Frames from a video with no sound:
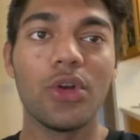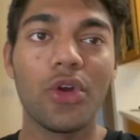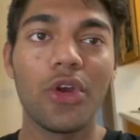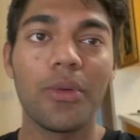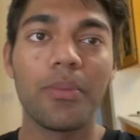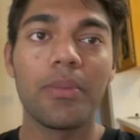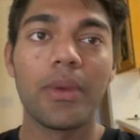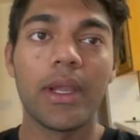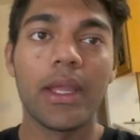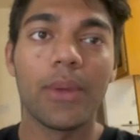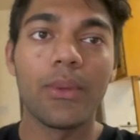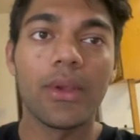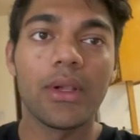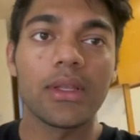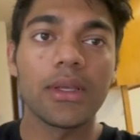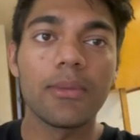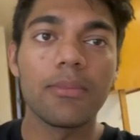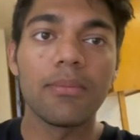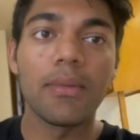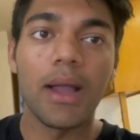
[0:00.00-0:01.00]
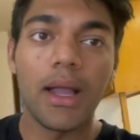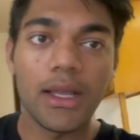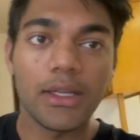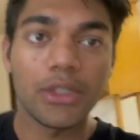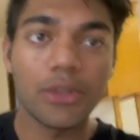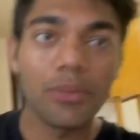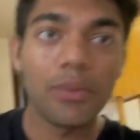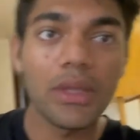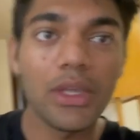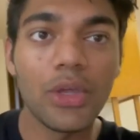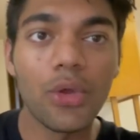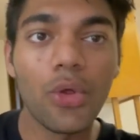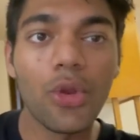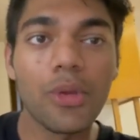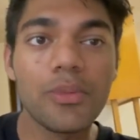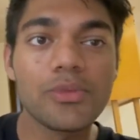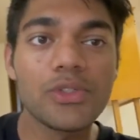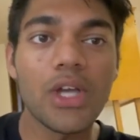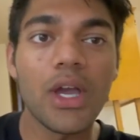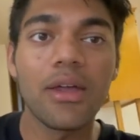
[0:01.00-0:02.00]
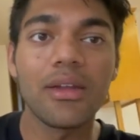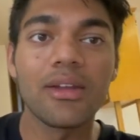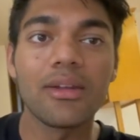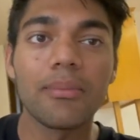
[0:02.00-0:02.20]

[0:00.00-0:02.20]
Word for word: everybody, welcome back to my YouTube channel.